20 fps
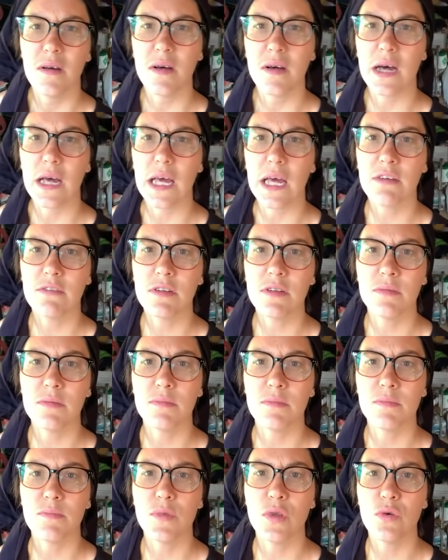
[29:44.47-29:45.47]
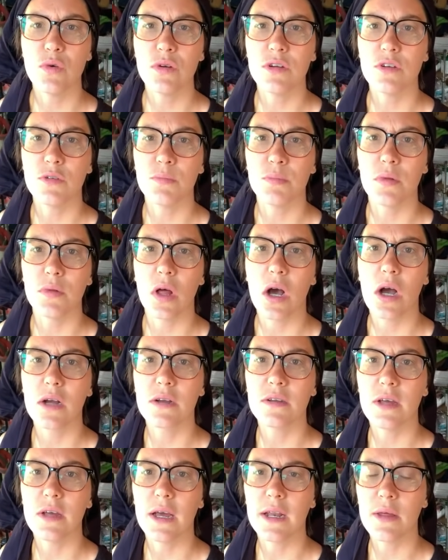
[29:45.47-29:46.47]
I haven't muted or
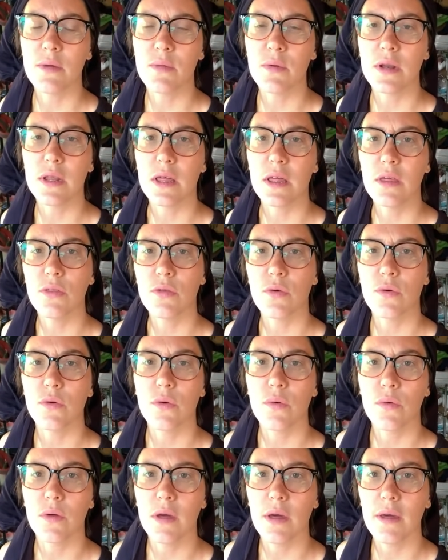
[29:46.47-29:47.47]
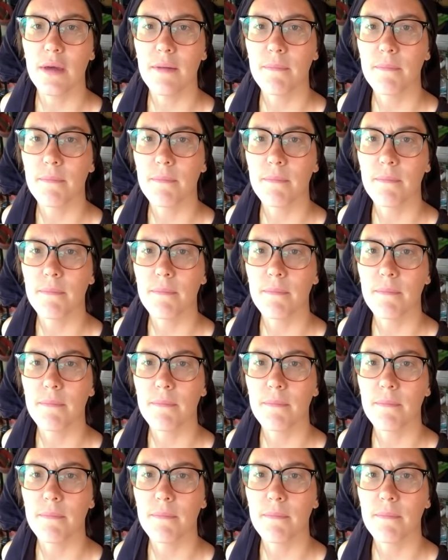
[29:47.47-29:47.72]
blocked anyone either, okay?